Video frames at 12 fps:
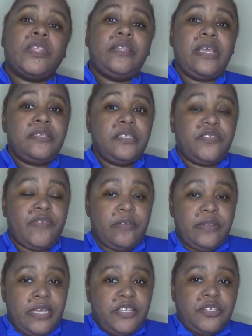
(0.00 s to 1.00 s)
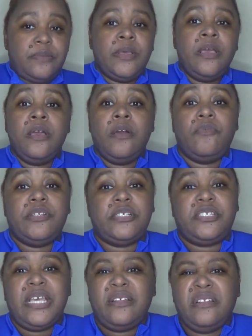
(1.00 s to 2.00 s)
Next is foundation, which
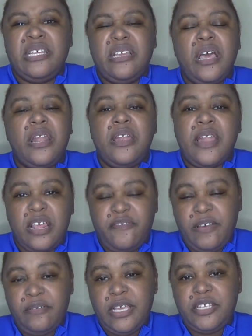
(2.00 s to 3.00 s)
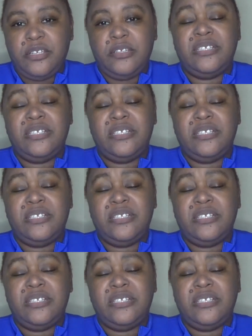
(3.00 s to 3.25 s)
is technically not a foundation.